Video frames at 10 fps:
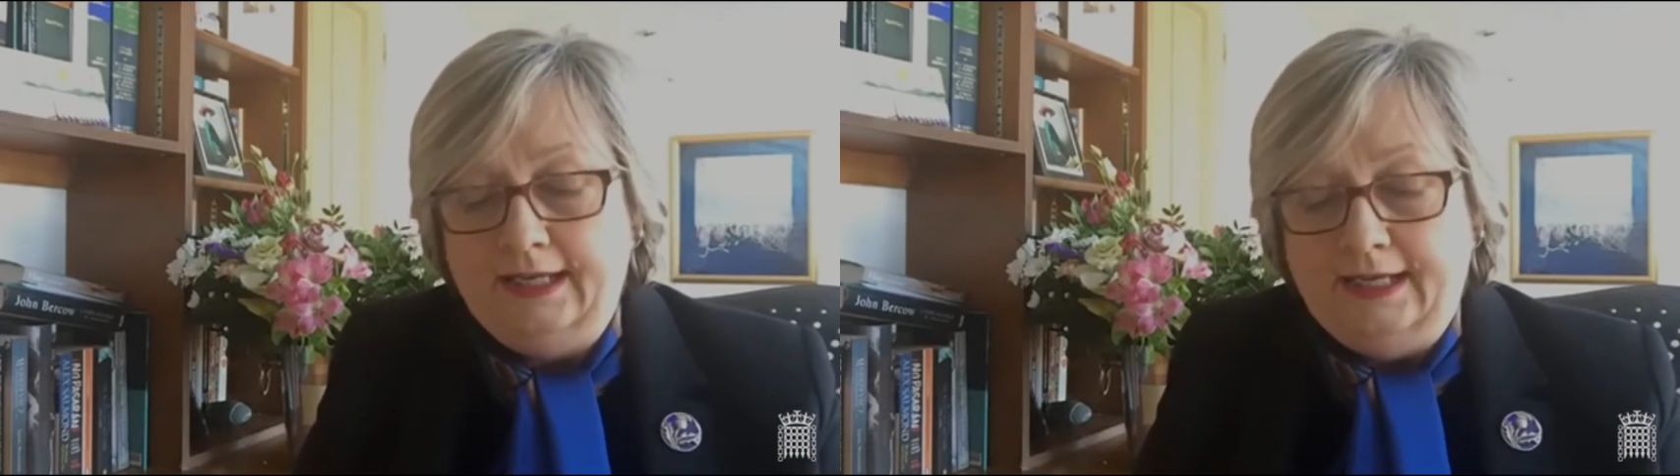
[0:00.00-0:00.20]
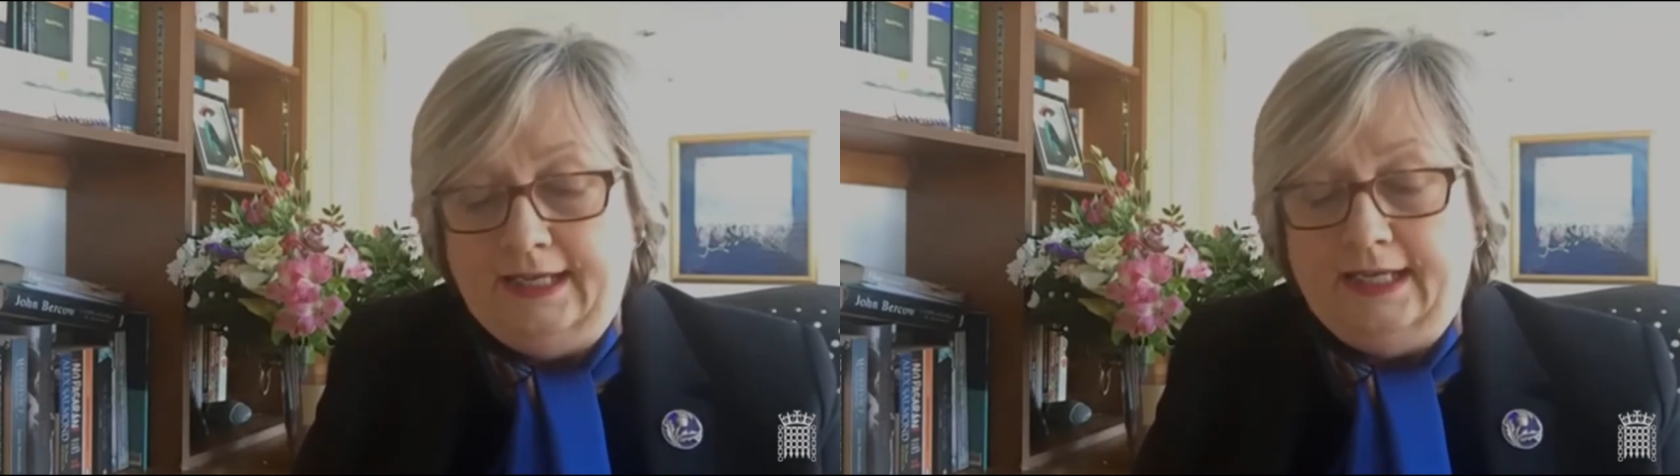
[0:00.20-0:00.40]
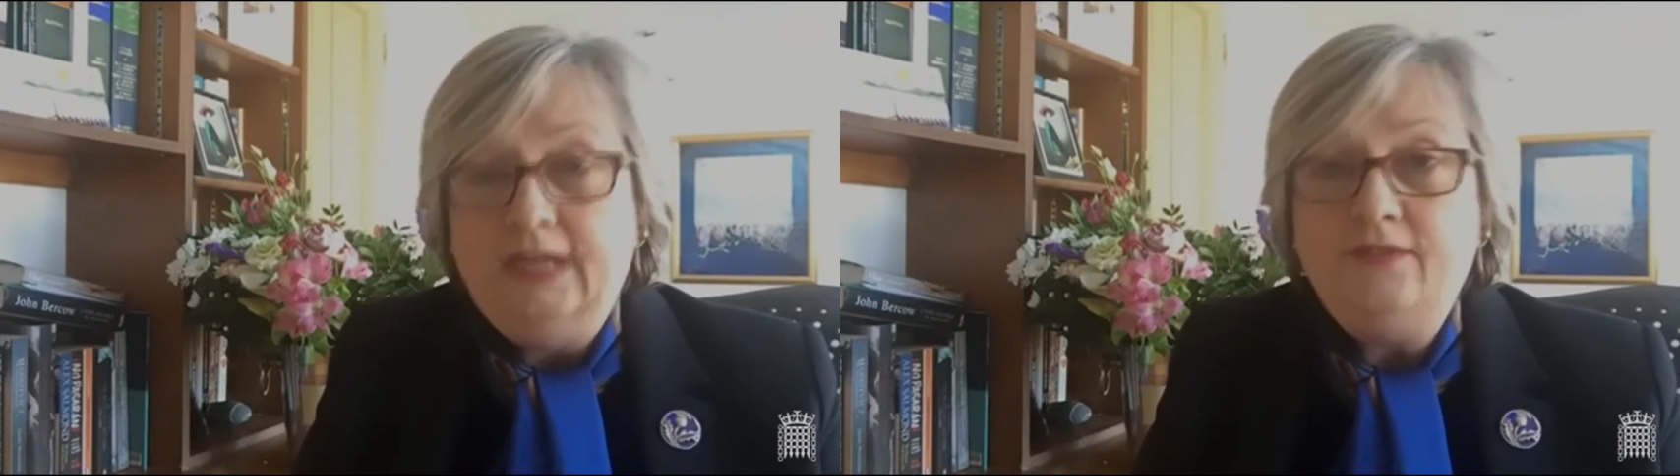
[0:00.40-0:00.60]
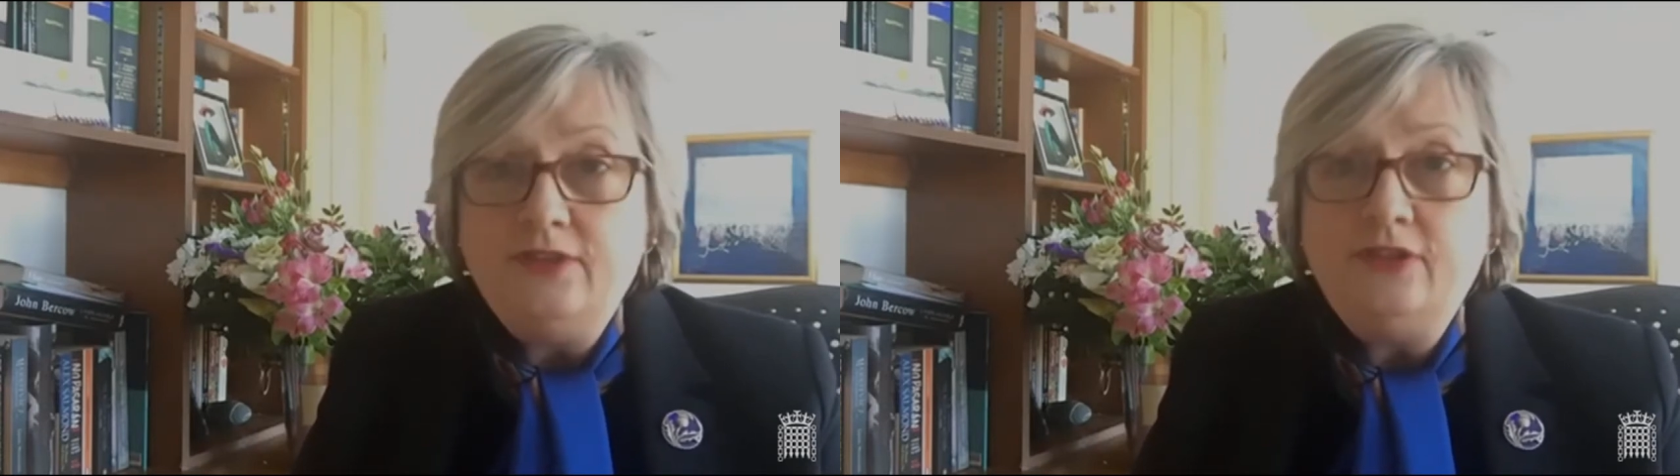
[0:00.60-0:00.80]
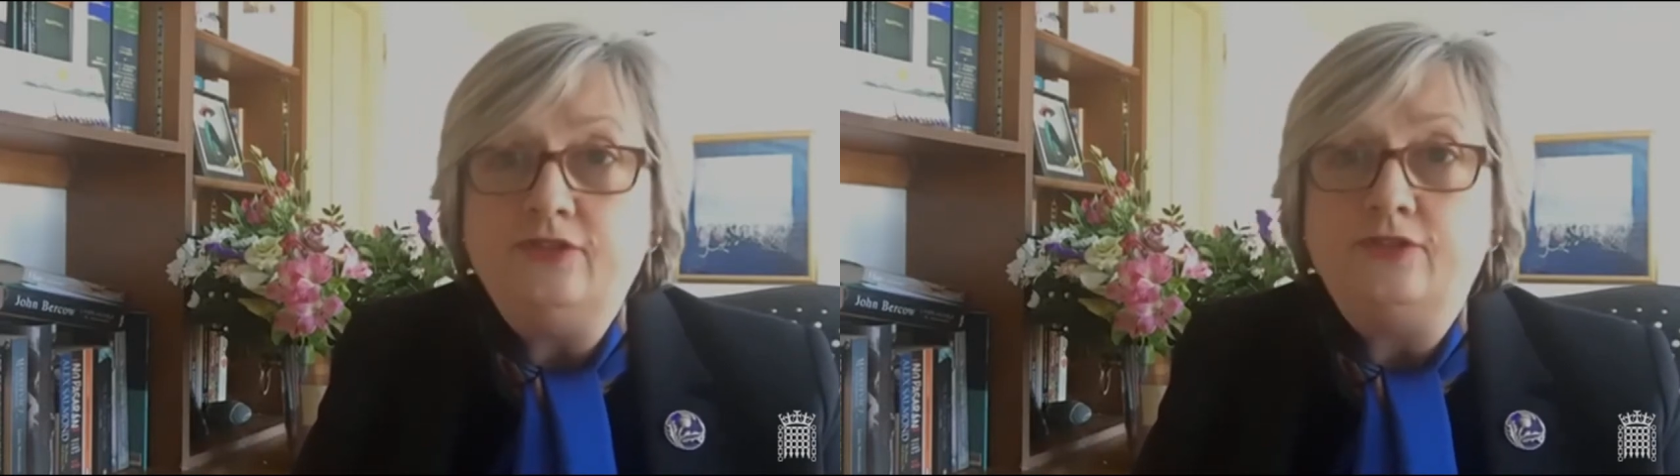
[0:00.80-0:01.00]
If
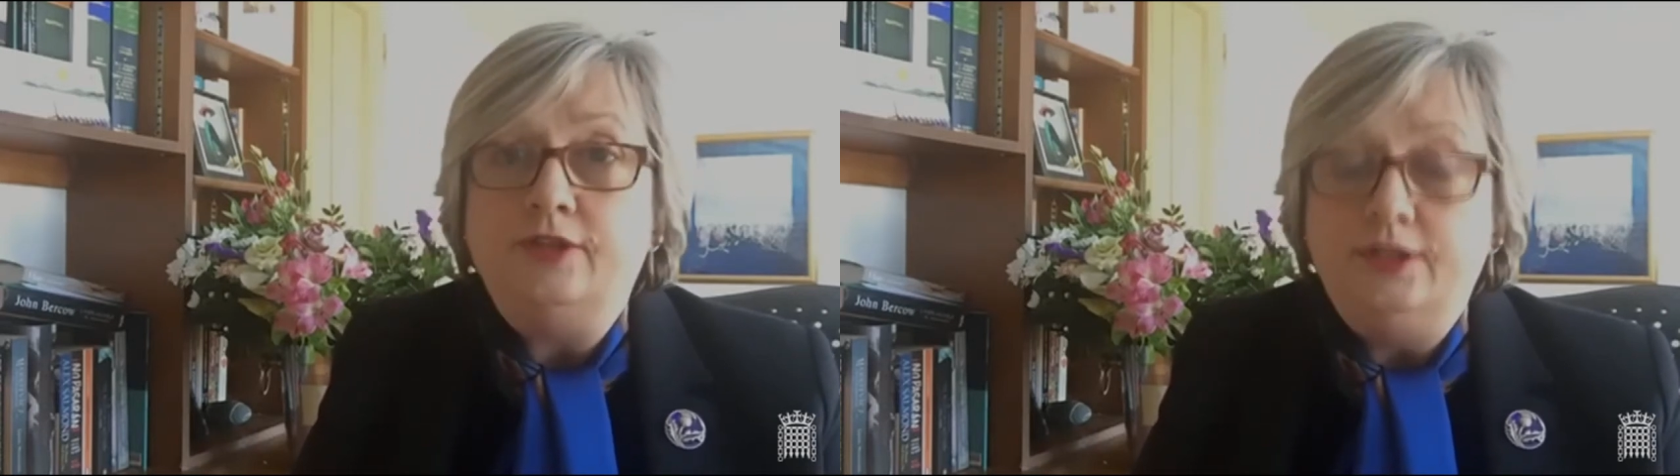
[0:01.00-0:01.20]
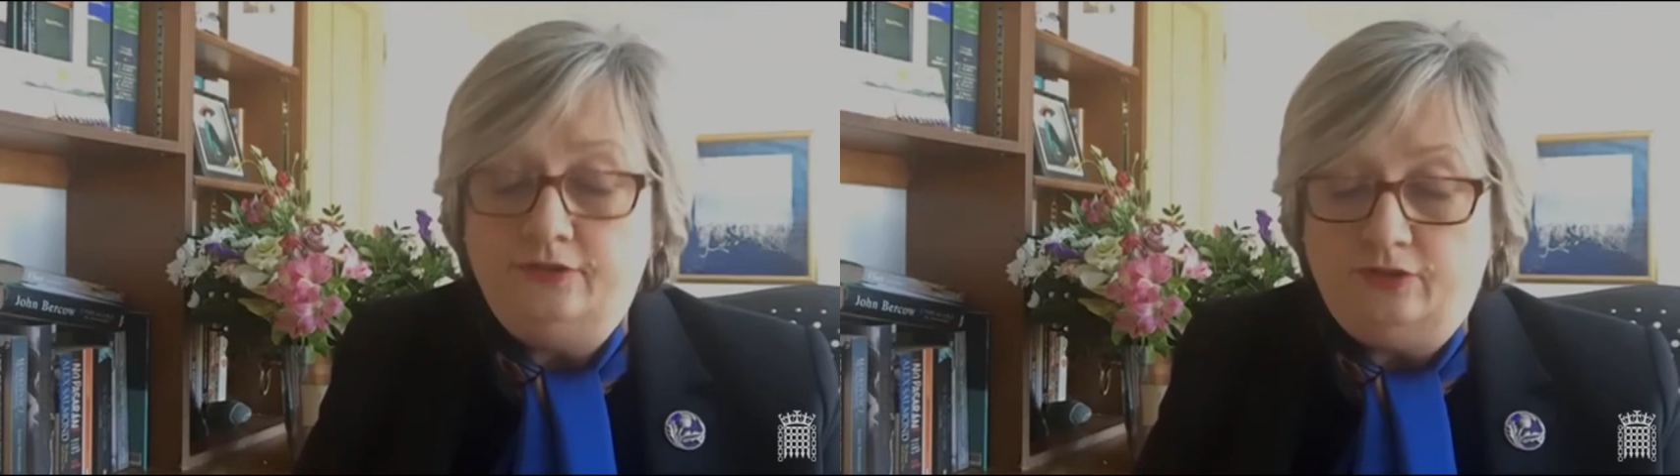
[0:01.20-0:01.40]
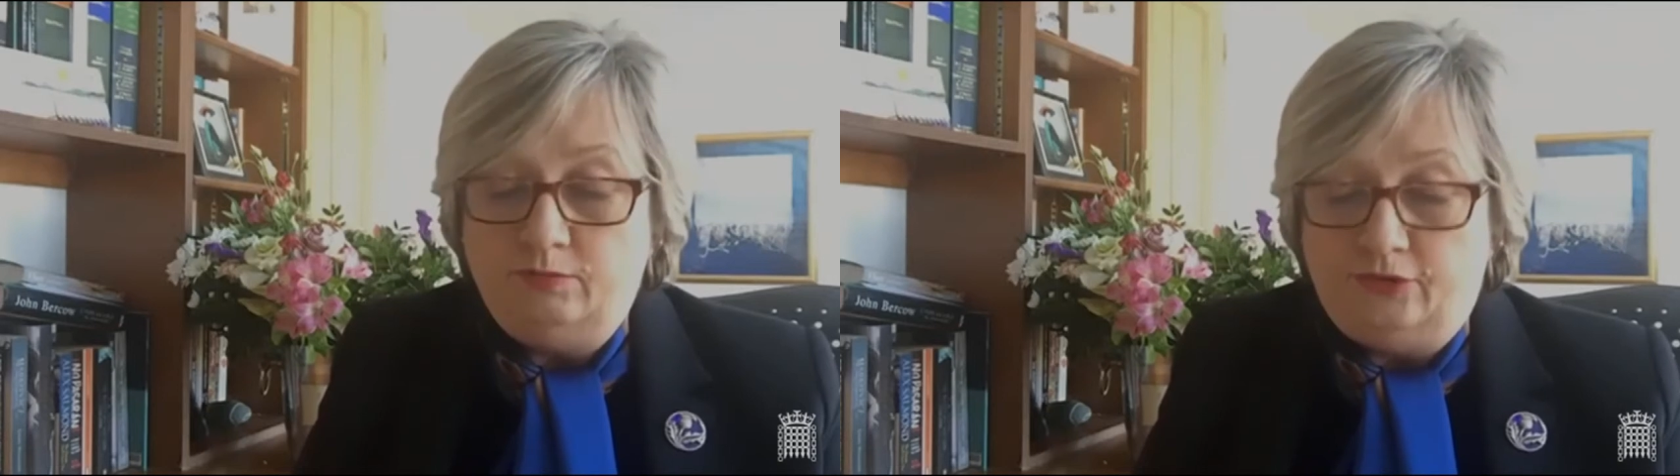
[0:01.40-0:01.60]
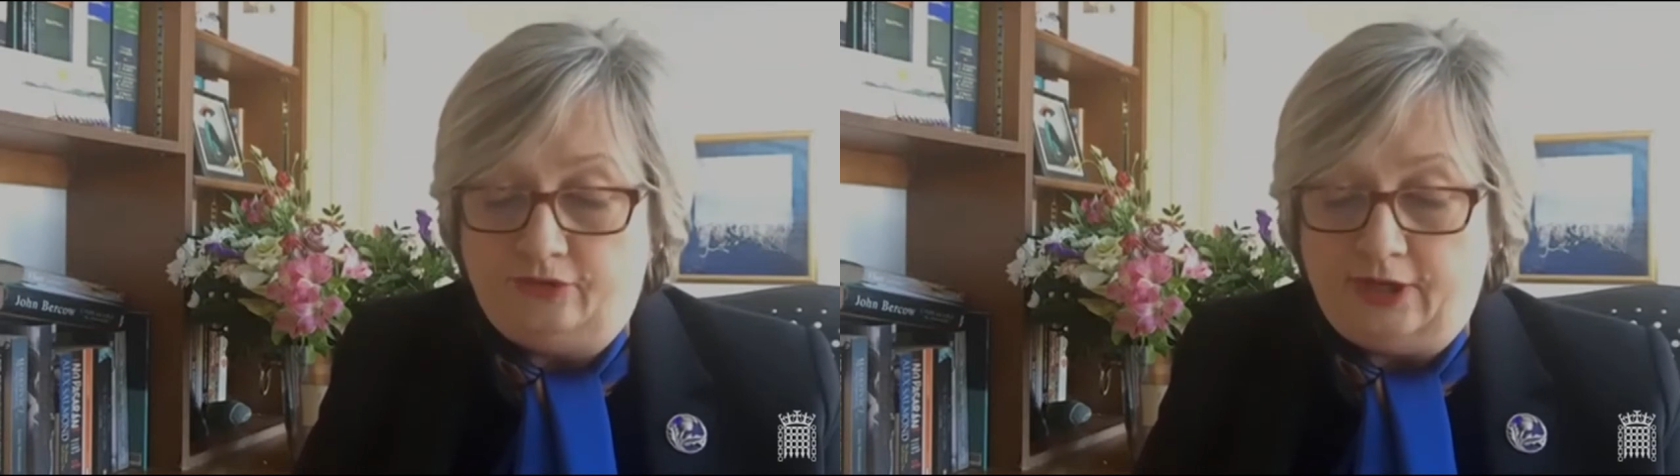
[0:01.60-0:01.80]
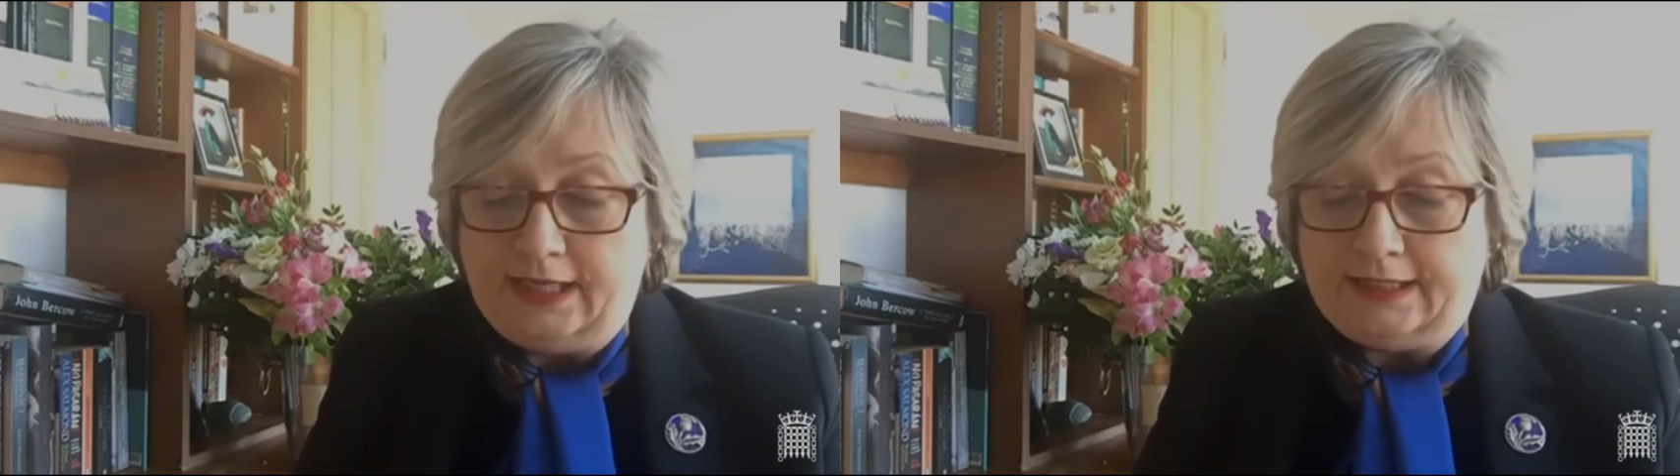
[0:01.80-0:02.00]
this is an innocent
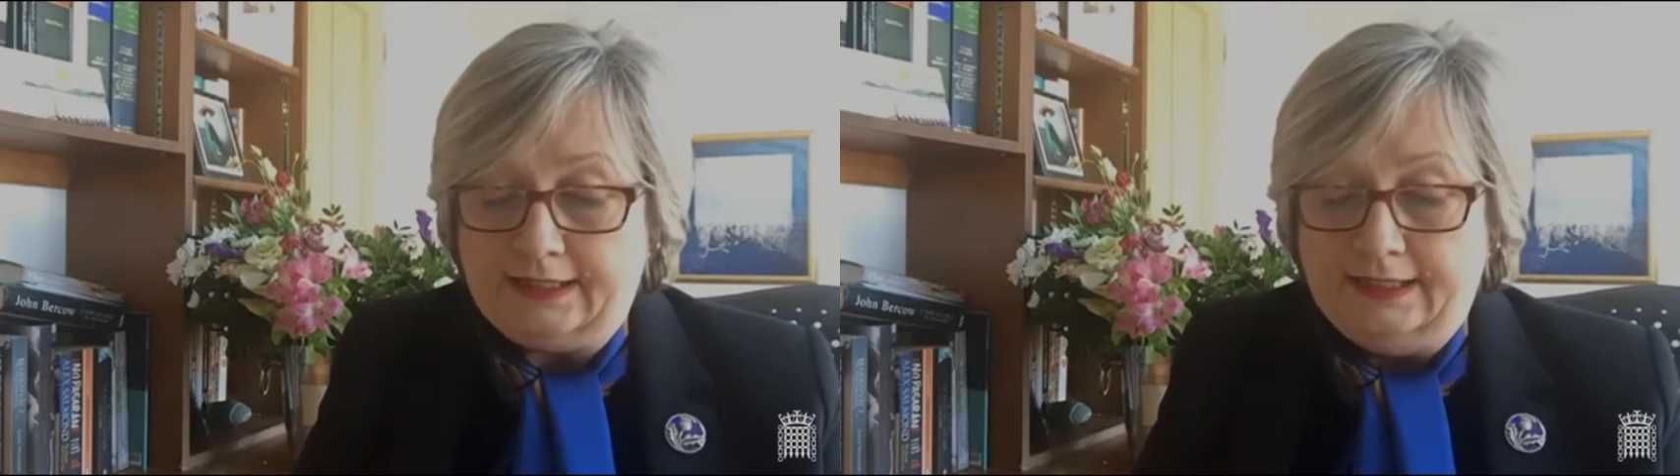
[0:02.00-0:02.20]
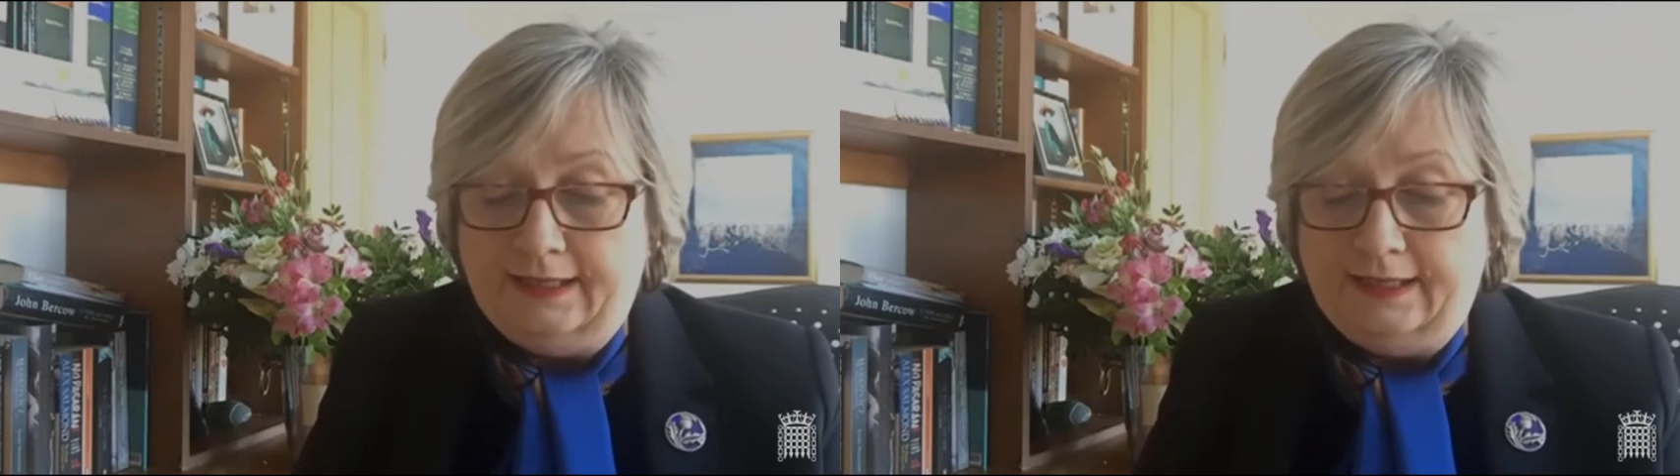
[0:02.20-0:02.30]
mistake,